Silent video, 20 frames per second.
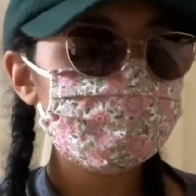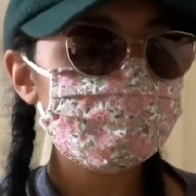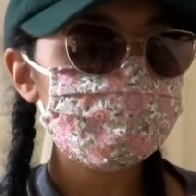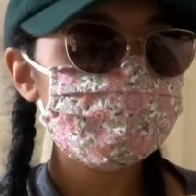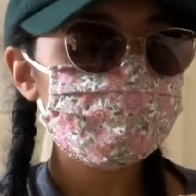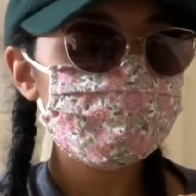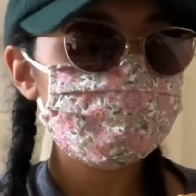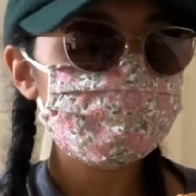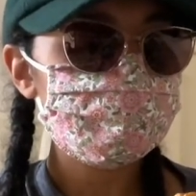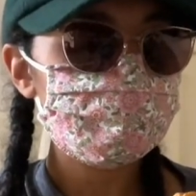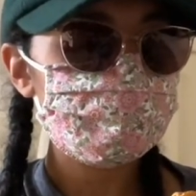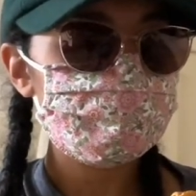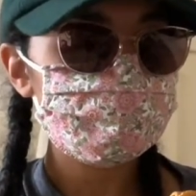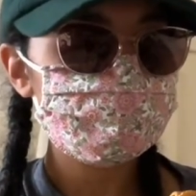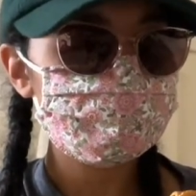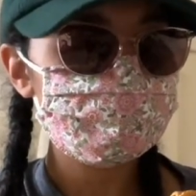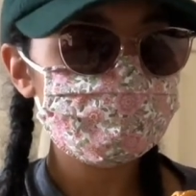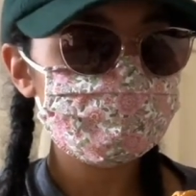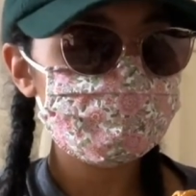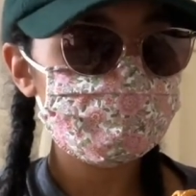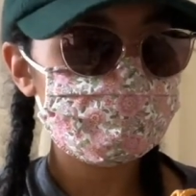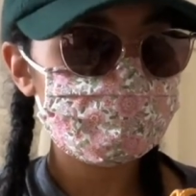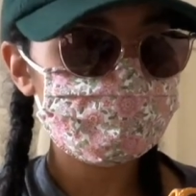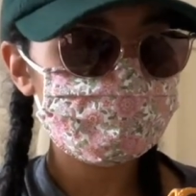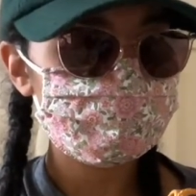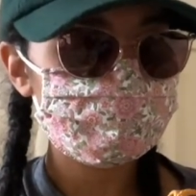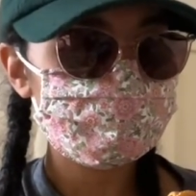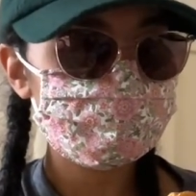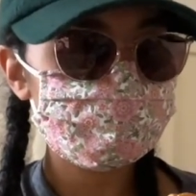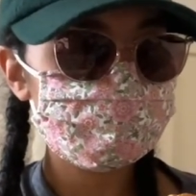was like, nah, she's the right
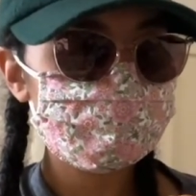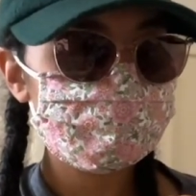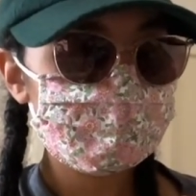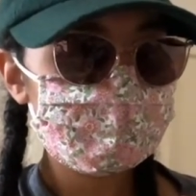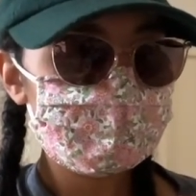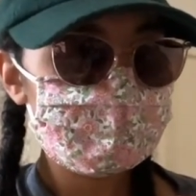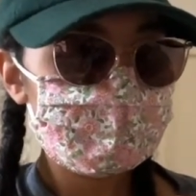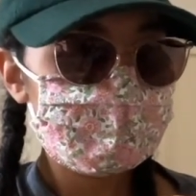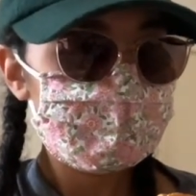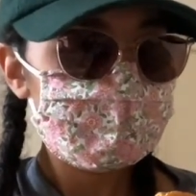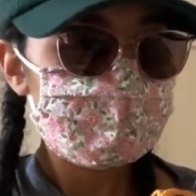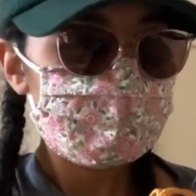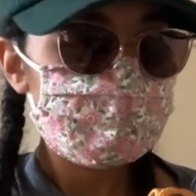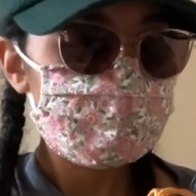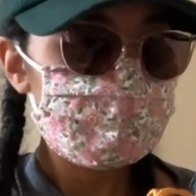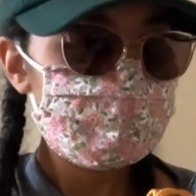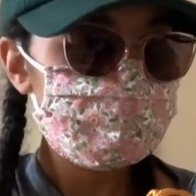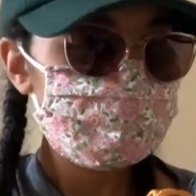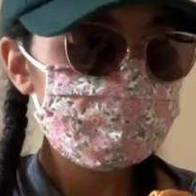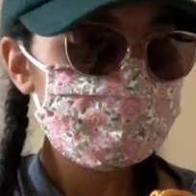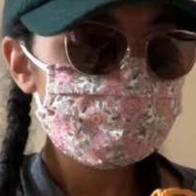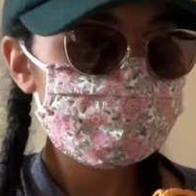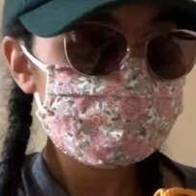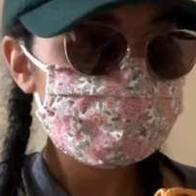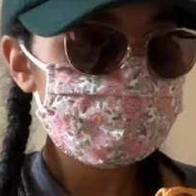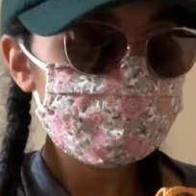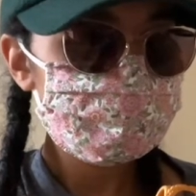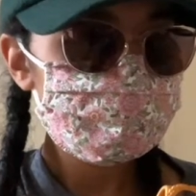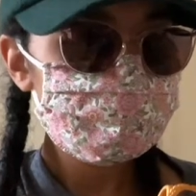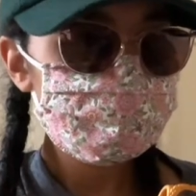doll. And
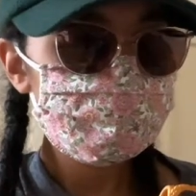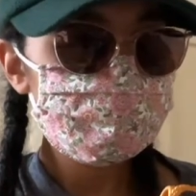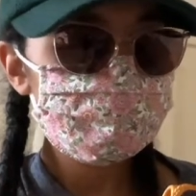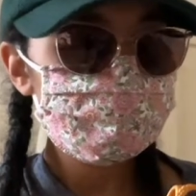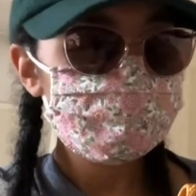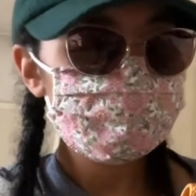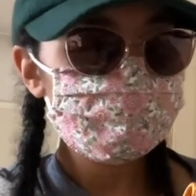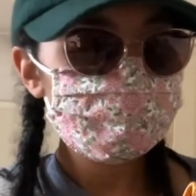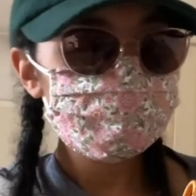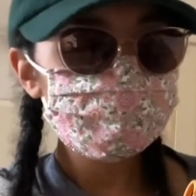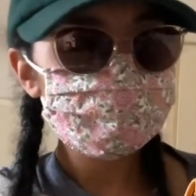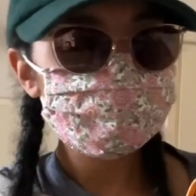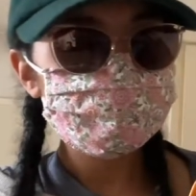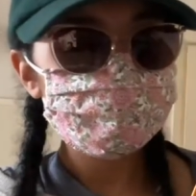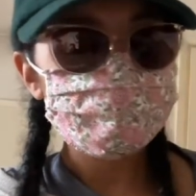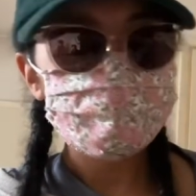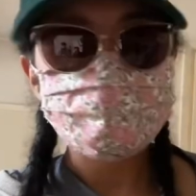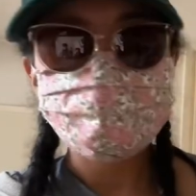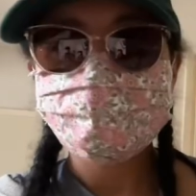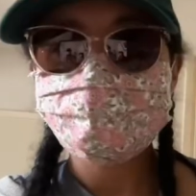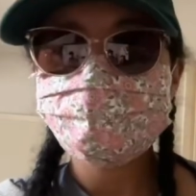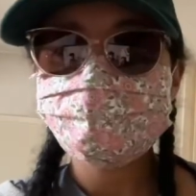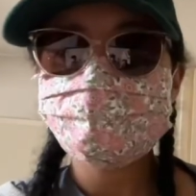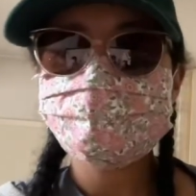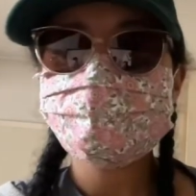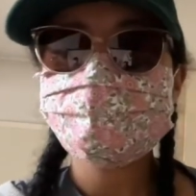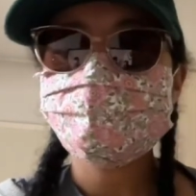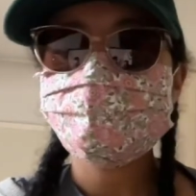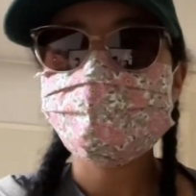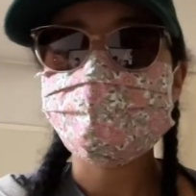also, I
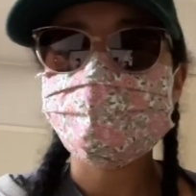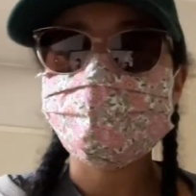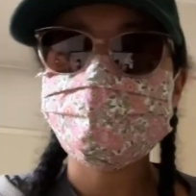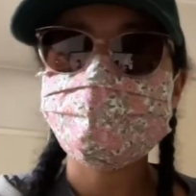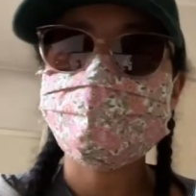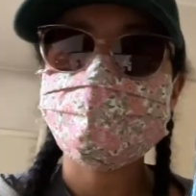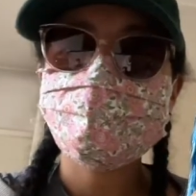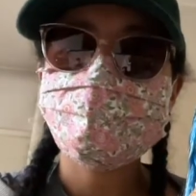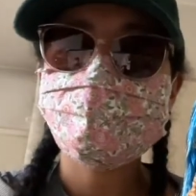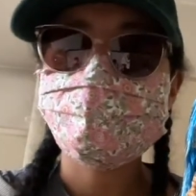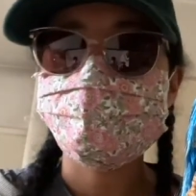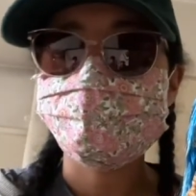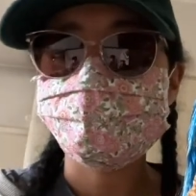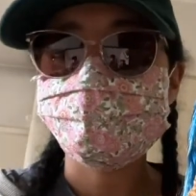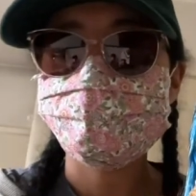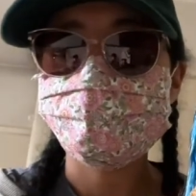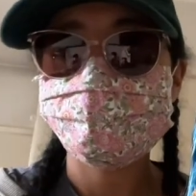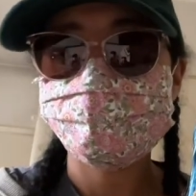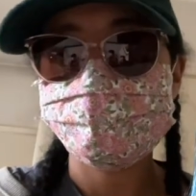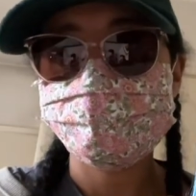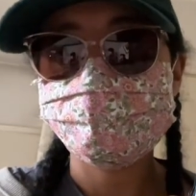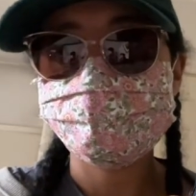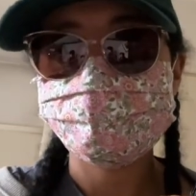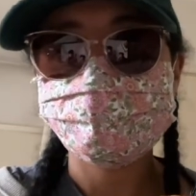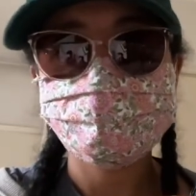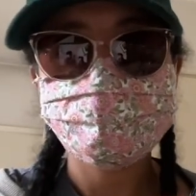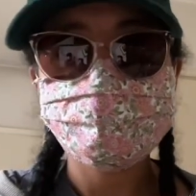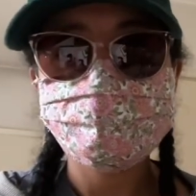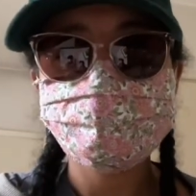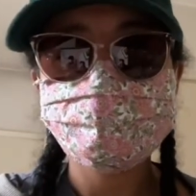really love Egyptian themes,
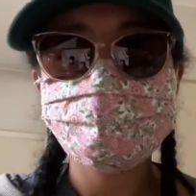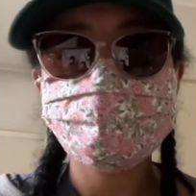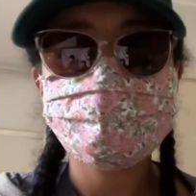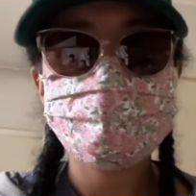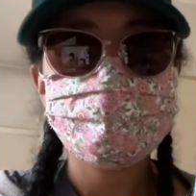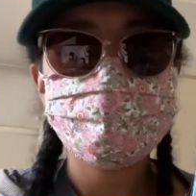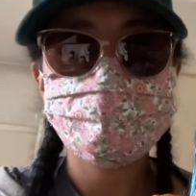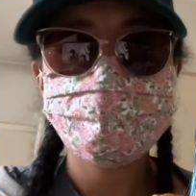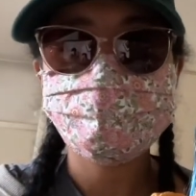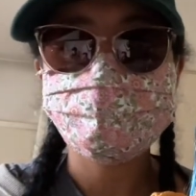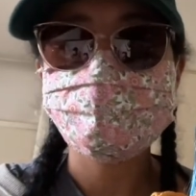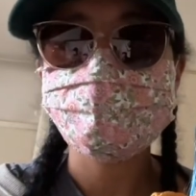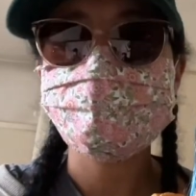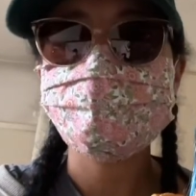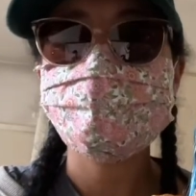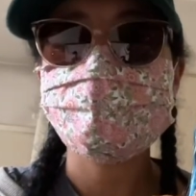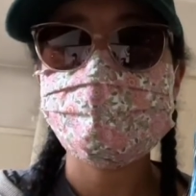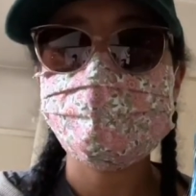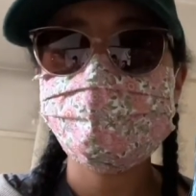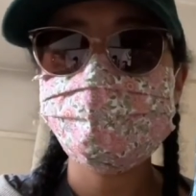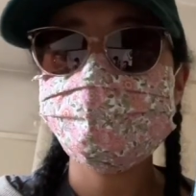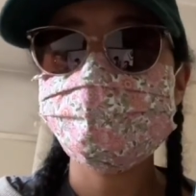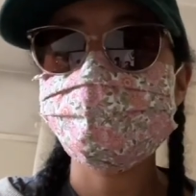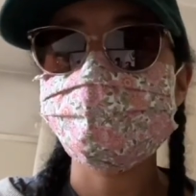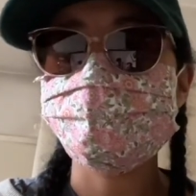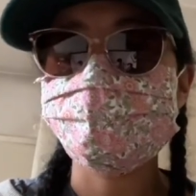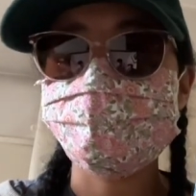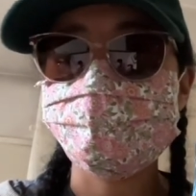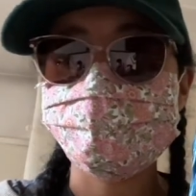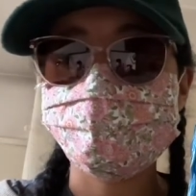especially Asian
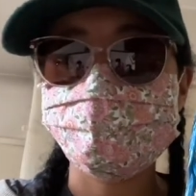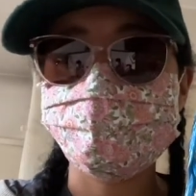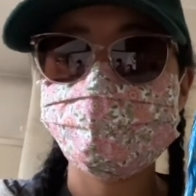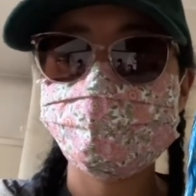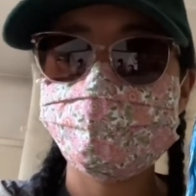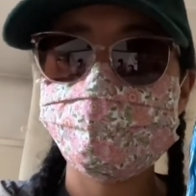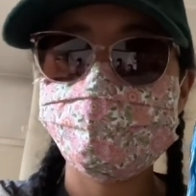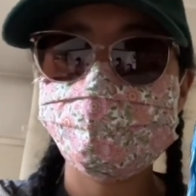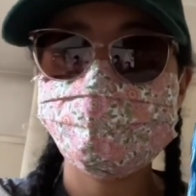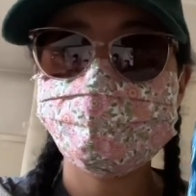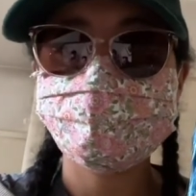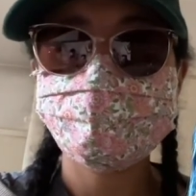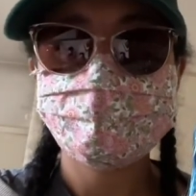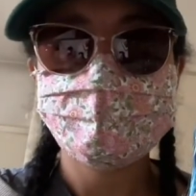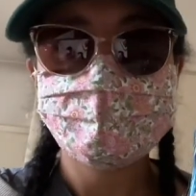Egyptian themes.